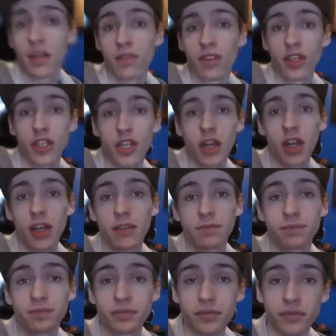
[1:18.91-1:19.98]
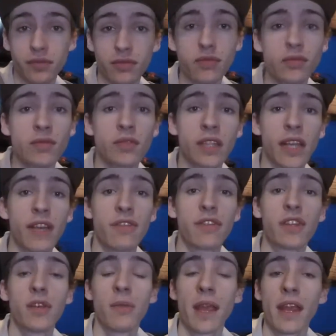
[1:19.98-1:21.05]
of the shot?
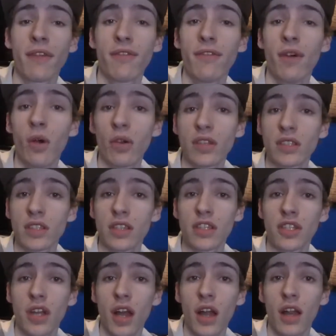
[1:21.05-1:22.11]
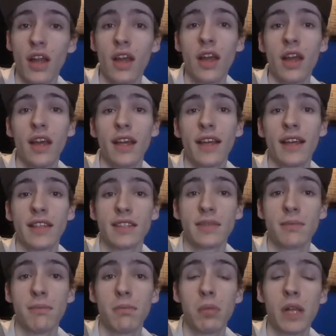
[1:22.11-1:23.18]
If your main focus of the shot is
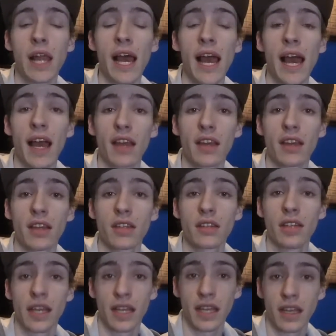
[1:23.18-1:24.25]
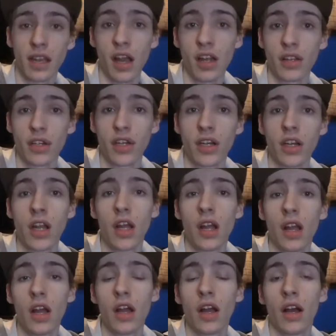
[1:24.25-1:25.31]
black, like in color,
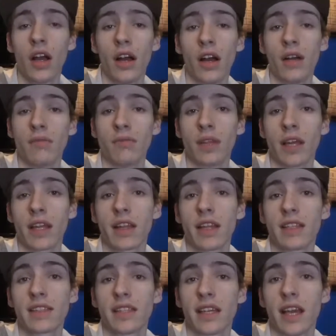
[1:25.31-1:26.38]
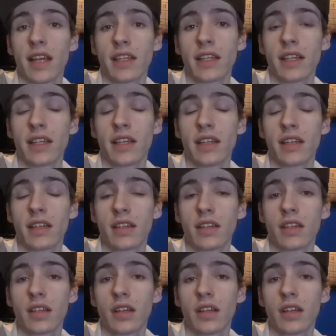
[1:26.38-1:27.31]
like let's say I did